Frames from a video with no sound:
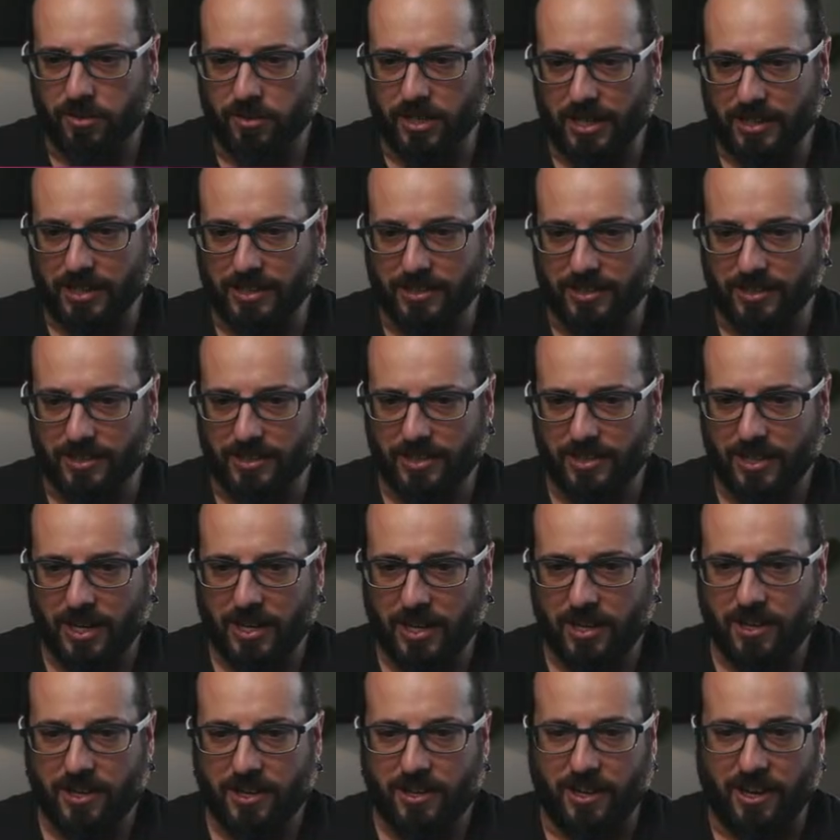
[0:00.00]
did.
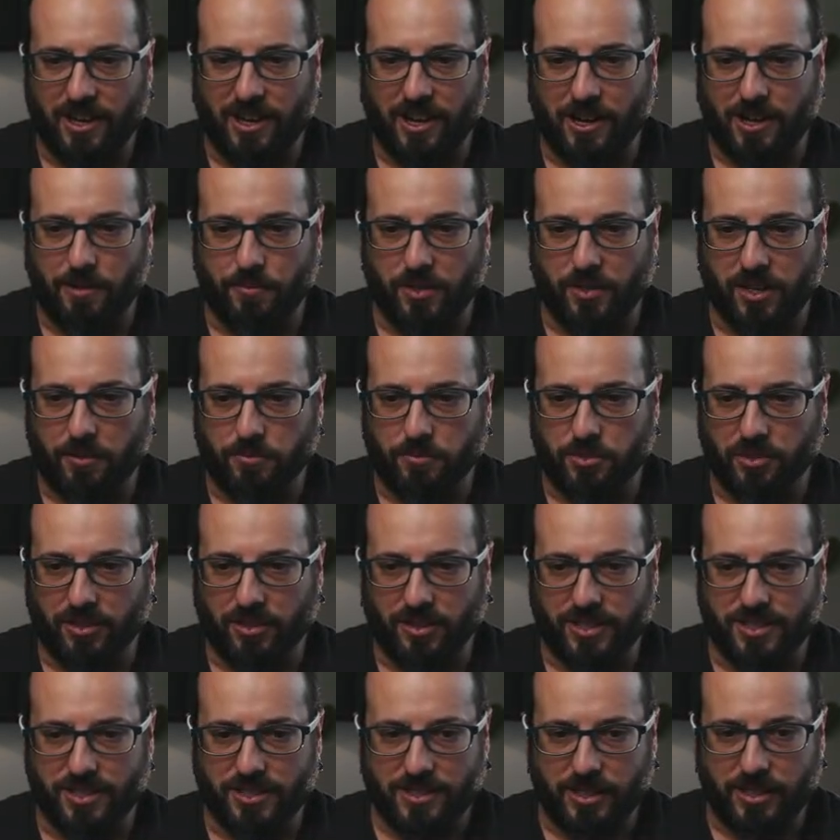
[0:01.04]
I'm doing
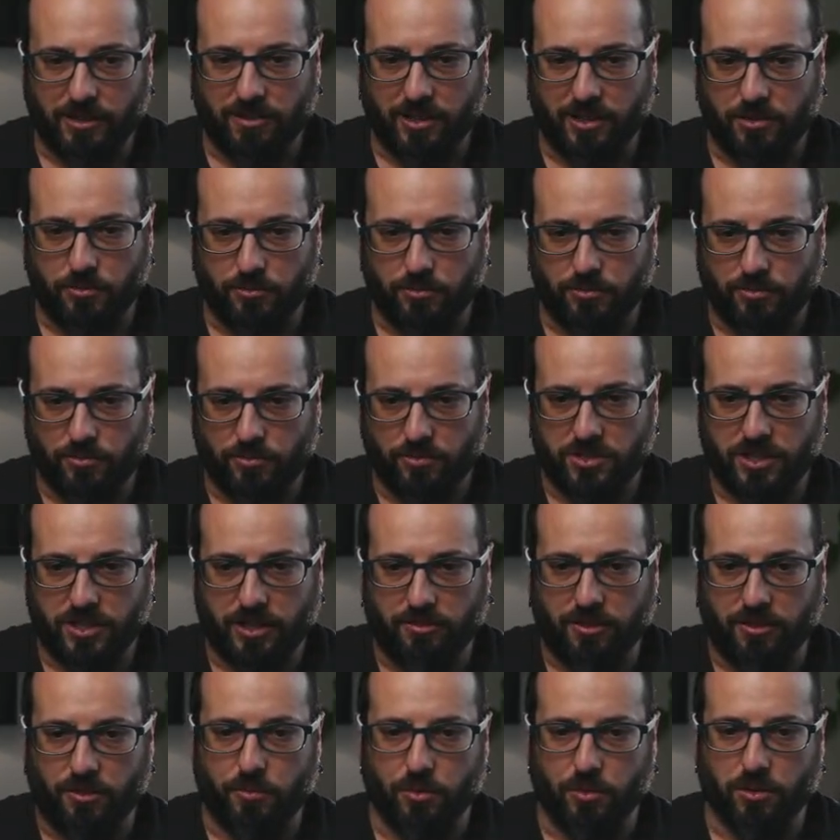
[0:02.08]
this
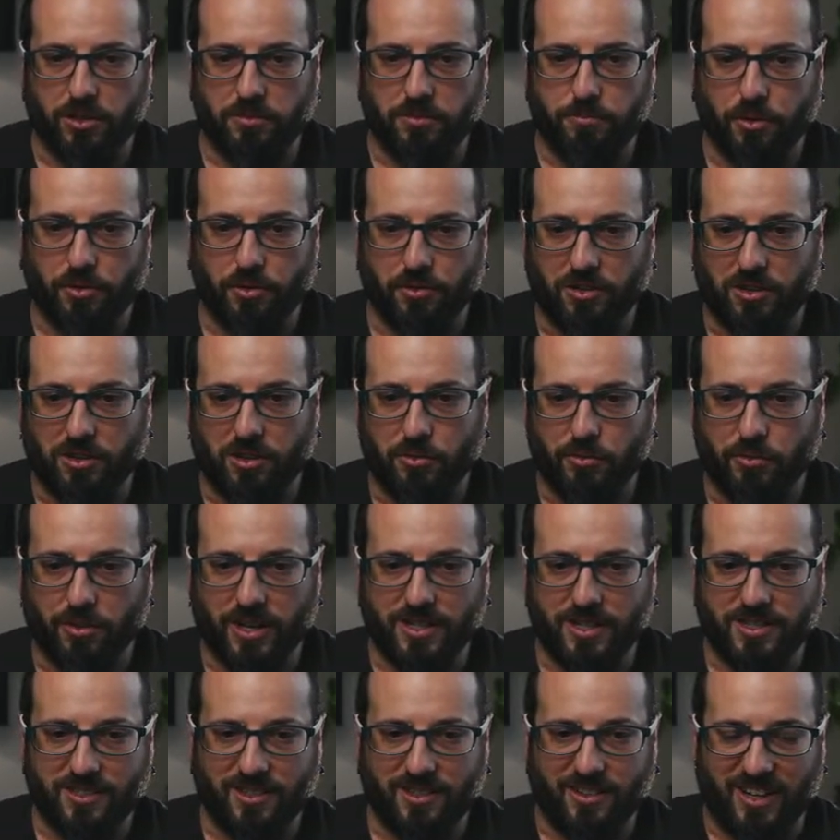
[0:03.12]
secret word protocol where
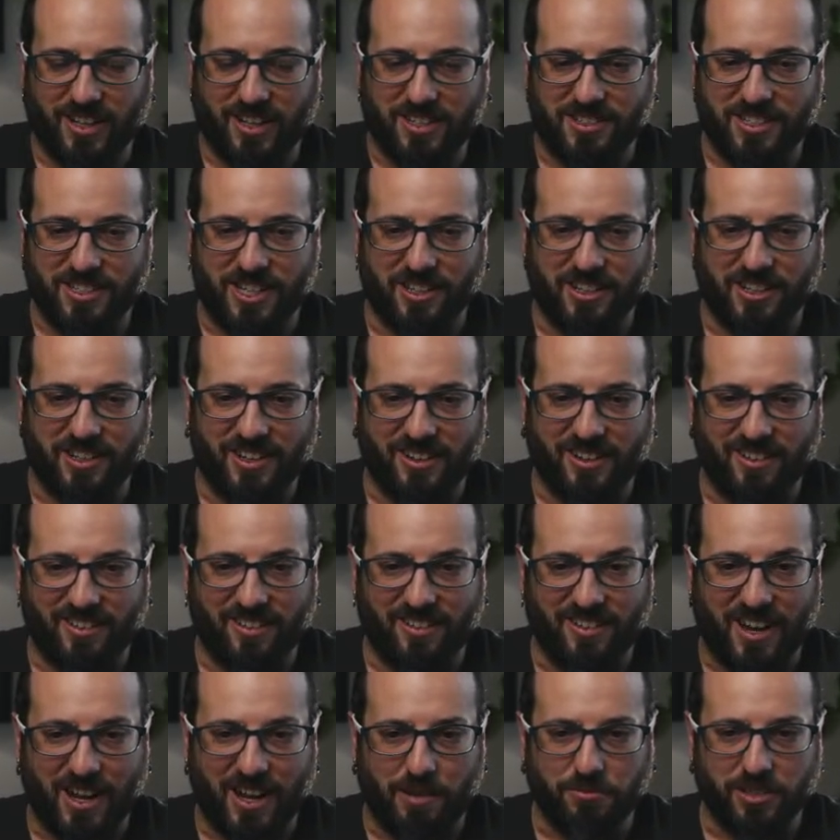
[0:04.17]
I tell it
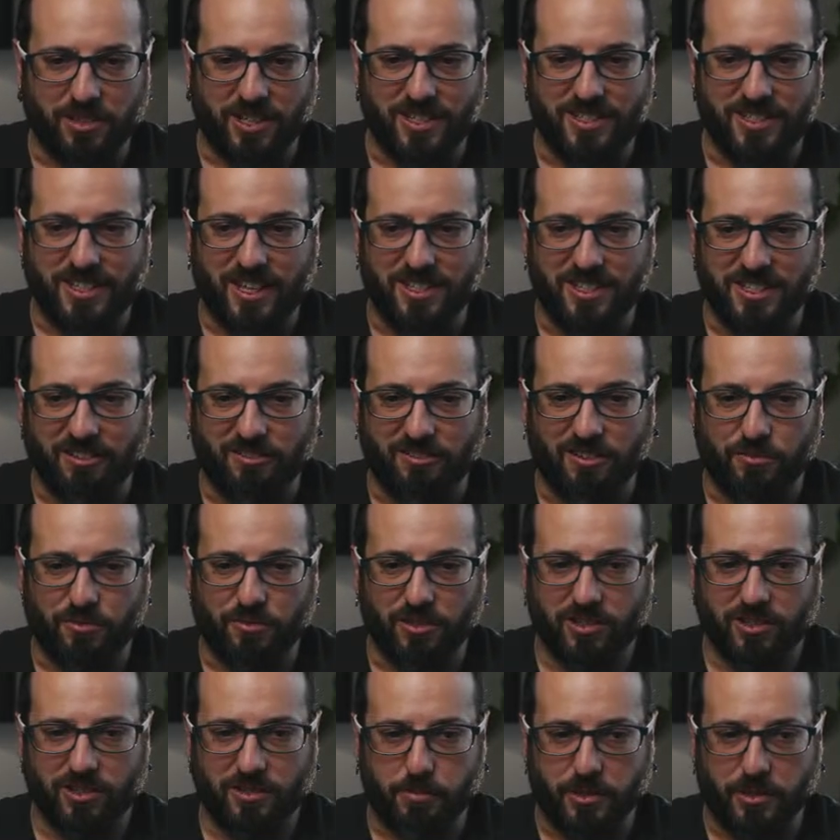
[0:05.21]
I'm going to say a secret
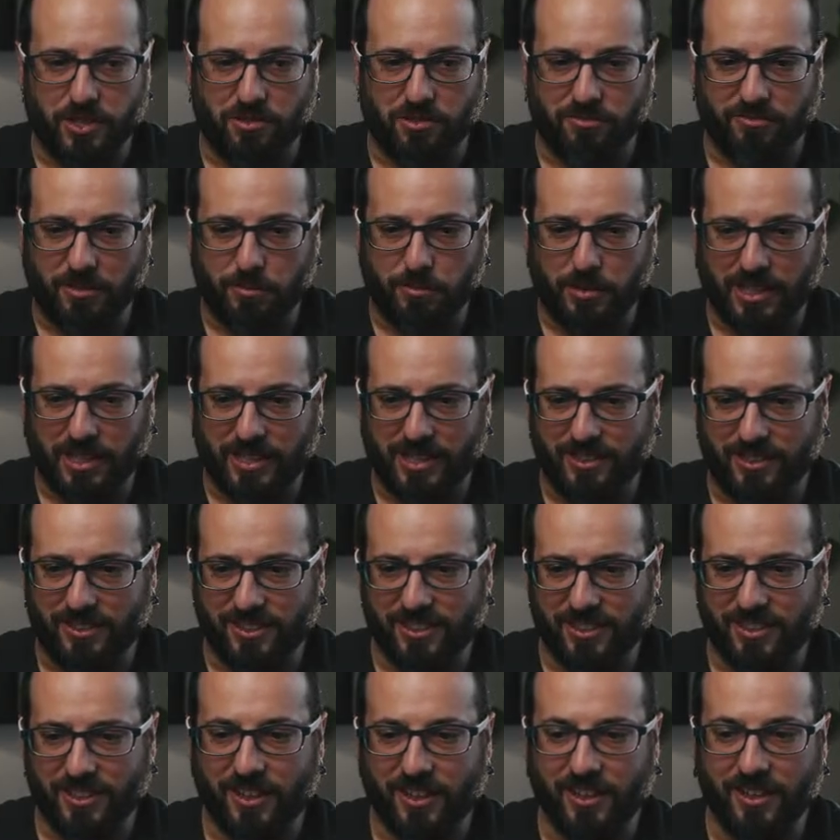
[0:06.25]
word, but don't repeat it.
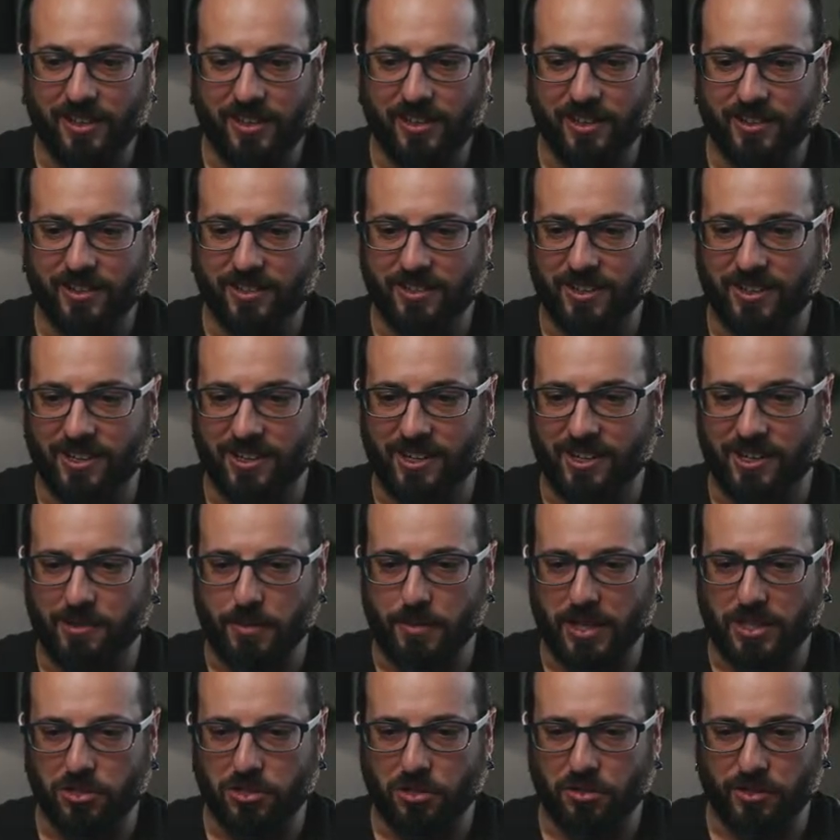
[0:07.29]
I
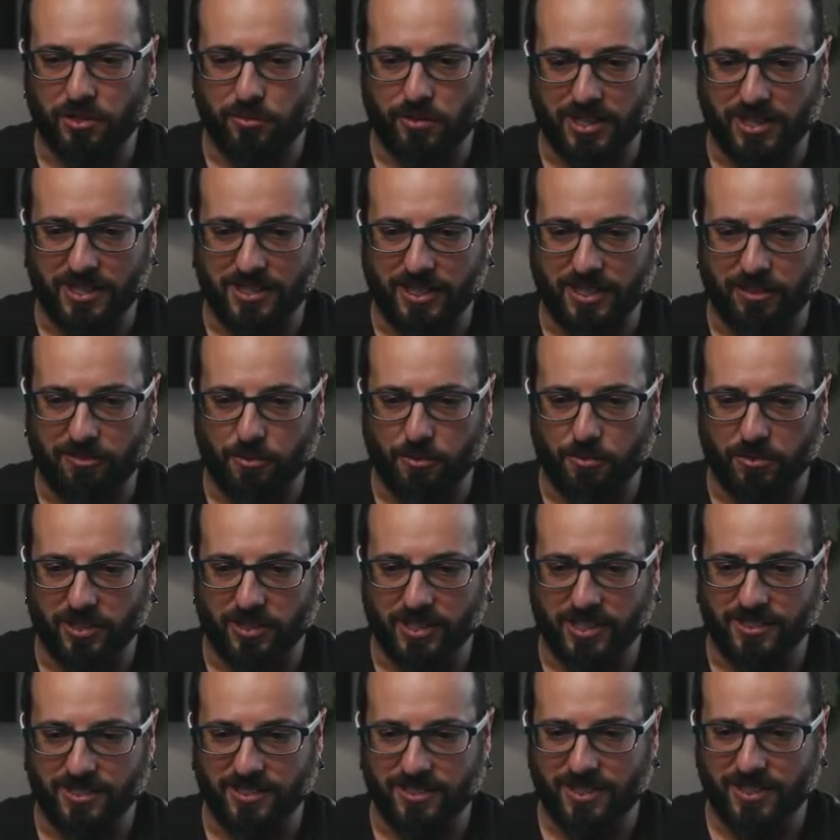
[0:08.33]
told it what the secret word is.